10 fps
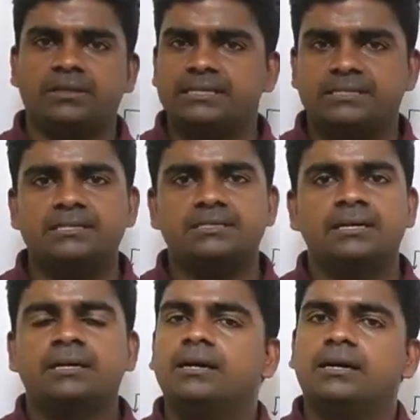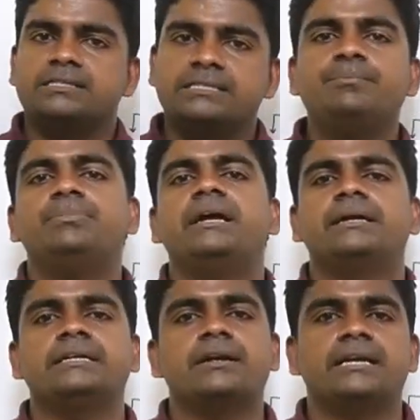This is a simple
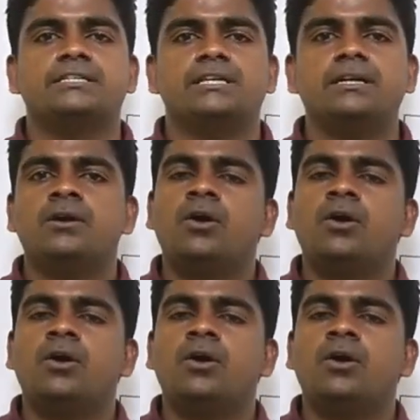introduction